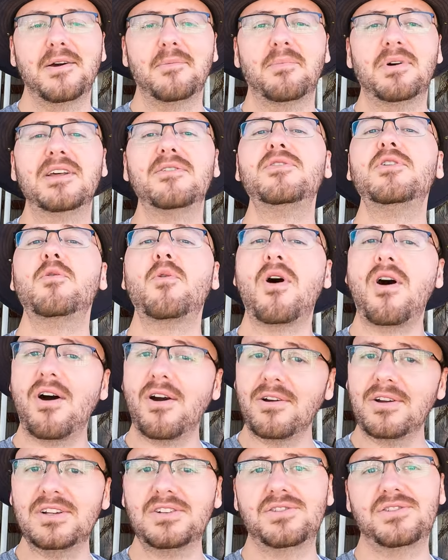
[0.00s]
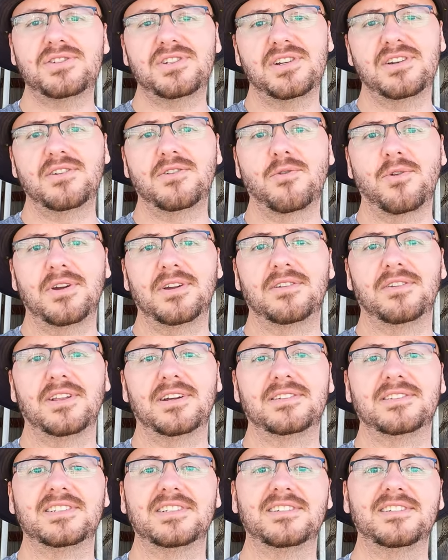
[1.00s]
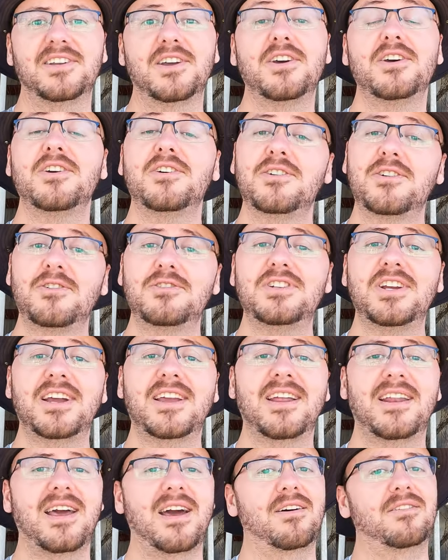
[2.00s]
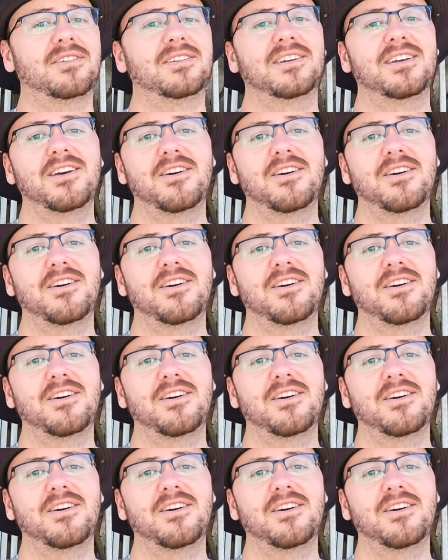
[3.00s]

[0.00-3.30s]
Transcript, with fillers: but if you are interested in coin collecting, go check it out.